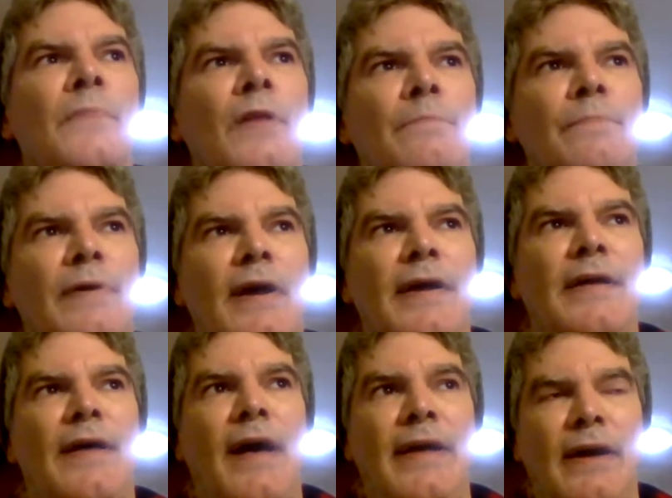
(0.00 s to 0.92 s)
But I
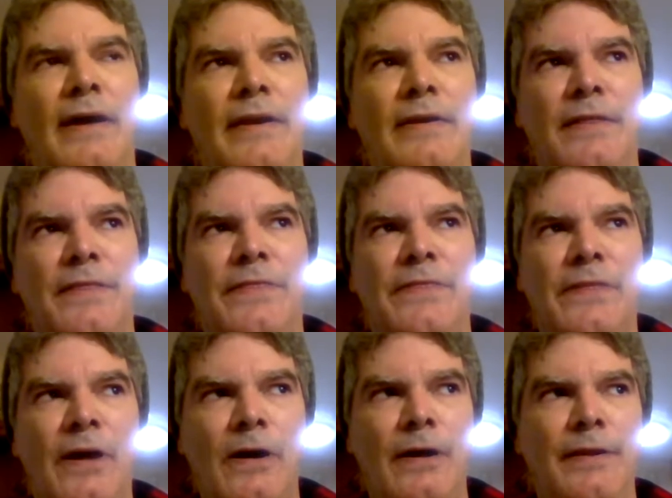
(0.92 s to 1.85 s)
kind of
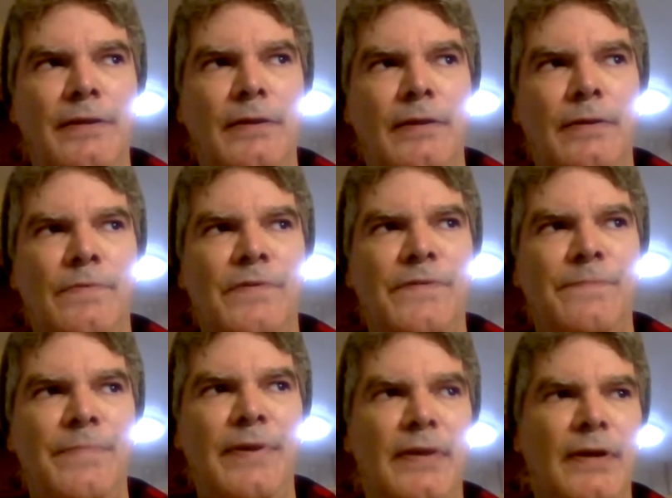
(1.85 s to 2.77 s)
thought it was
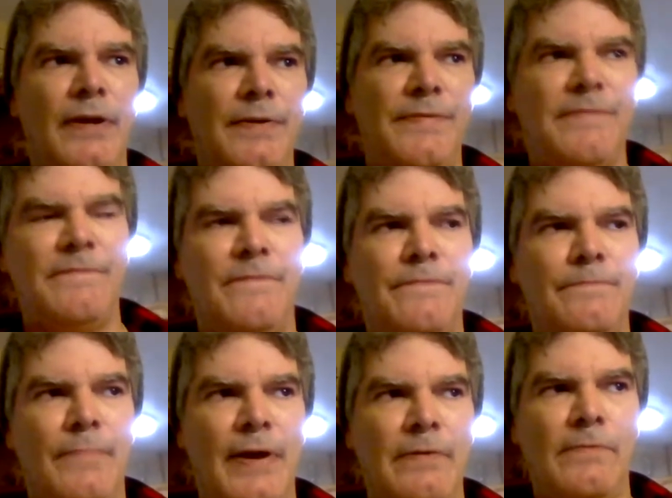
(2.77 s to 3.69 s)
because of
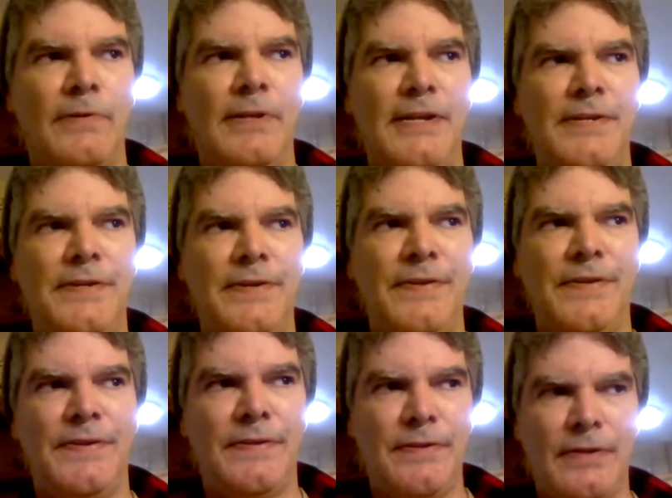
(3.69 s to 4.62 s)
my
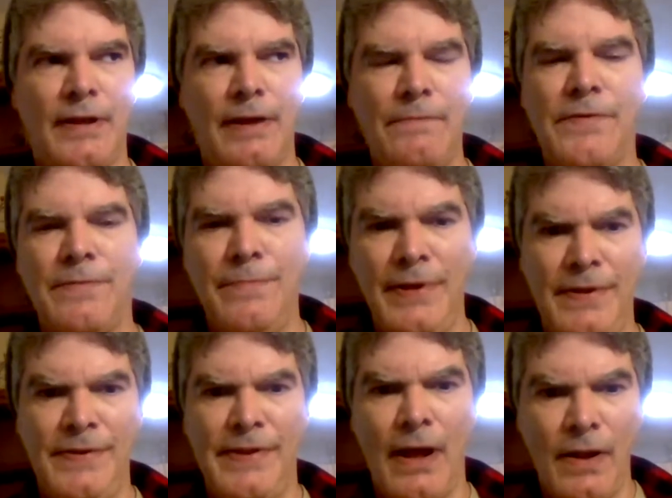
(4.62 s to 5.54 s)
I was a
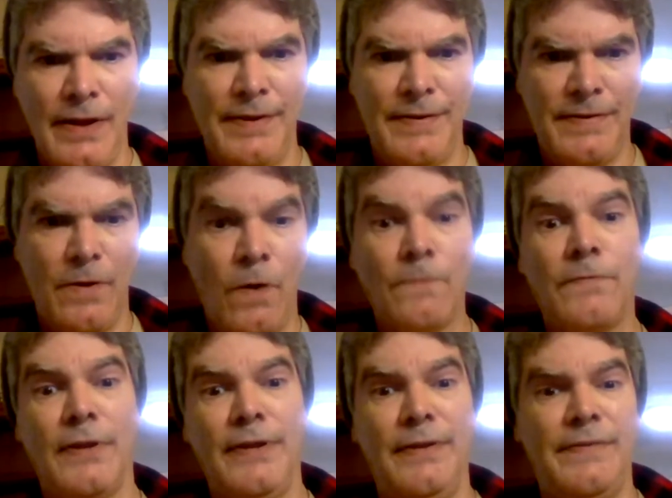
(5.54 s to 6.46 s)
bit zealous,
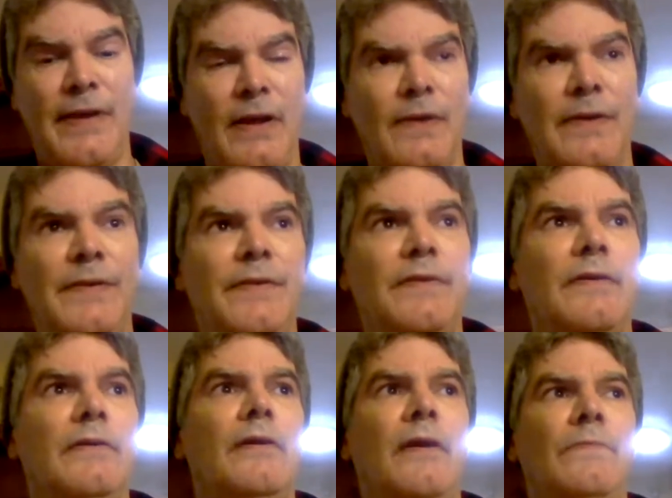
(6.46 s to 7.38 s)
overly zealous.
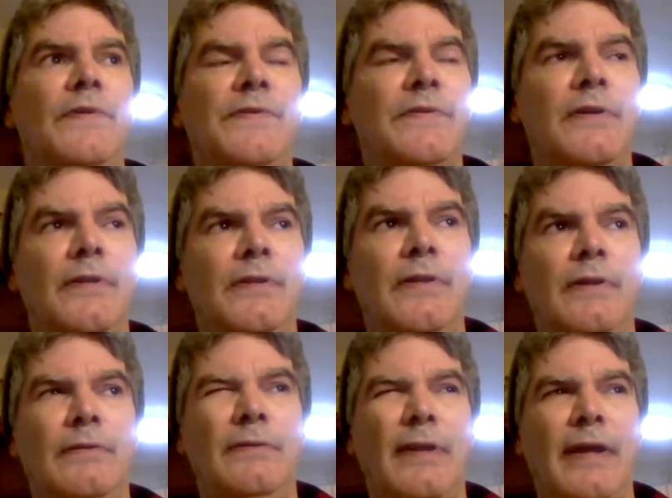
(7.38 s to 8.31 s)
I wasn't
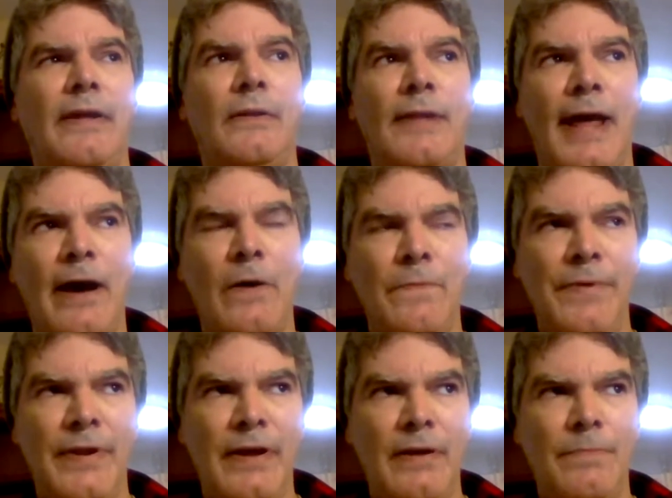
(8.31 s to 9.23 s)
like loud
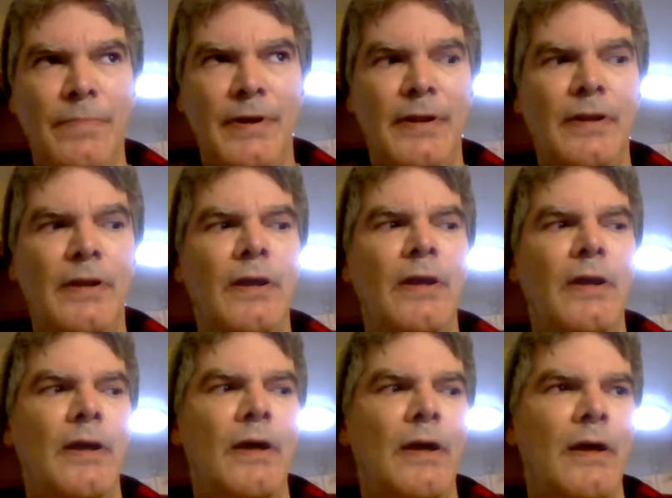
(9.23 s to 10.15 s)
nut, but
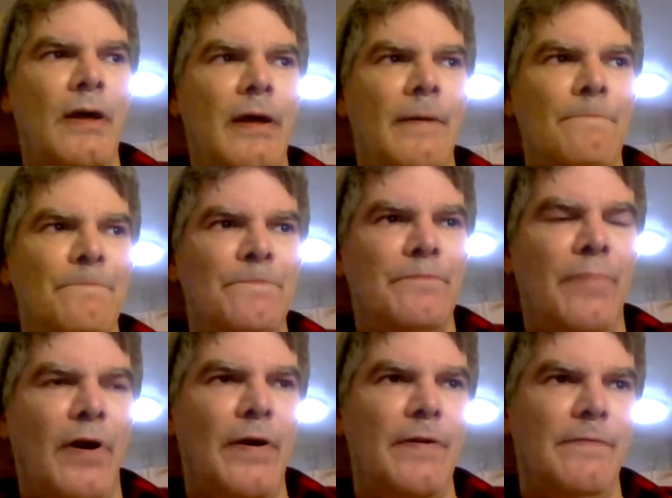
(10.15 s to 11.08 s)

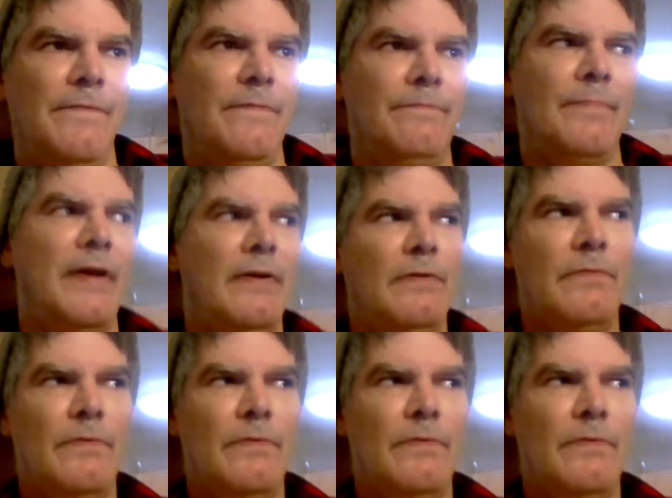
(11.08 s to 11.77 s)
part of my